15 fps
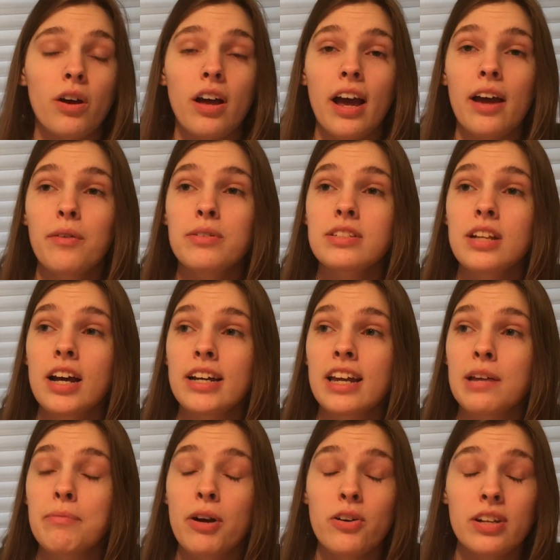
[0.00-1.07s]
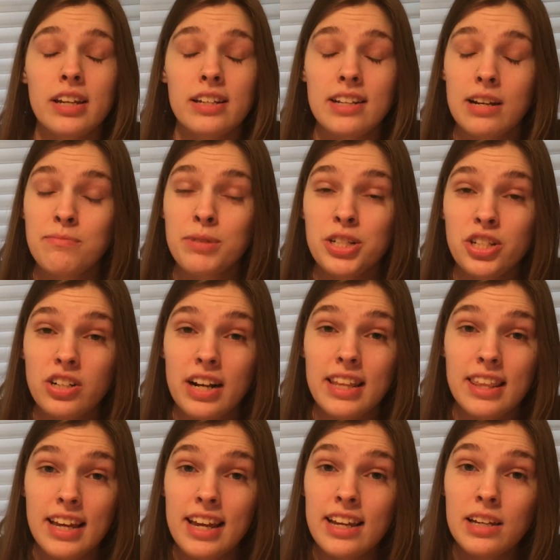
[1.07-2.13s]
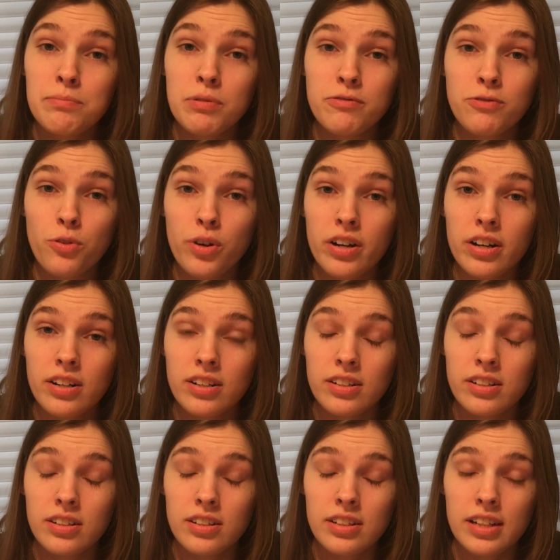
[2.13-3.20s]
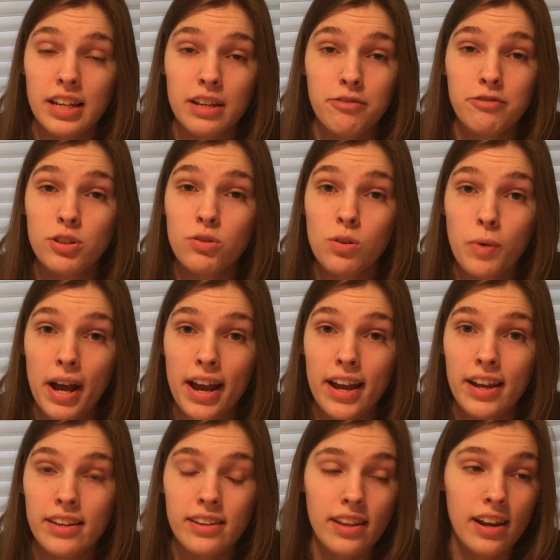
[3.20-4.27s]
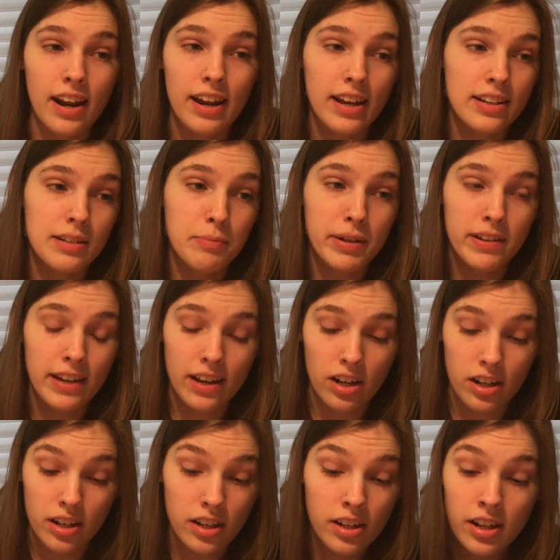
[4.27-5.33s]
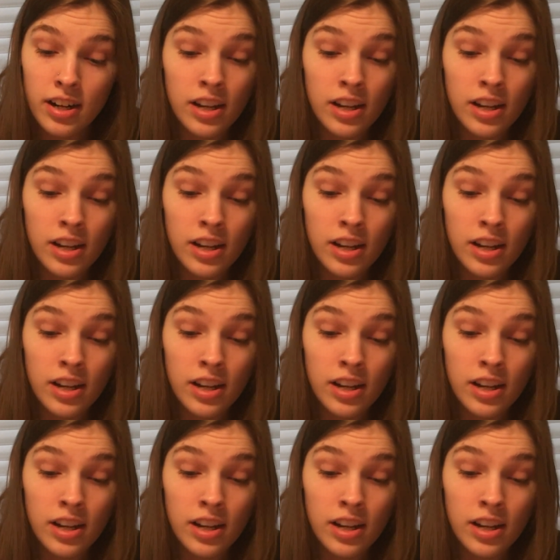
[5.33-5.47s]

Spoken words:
I was talking about temperature, I think, before he flew away, and then I had to get her.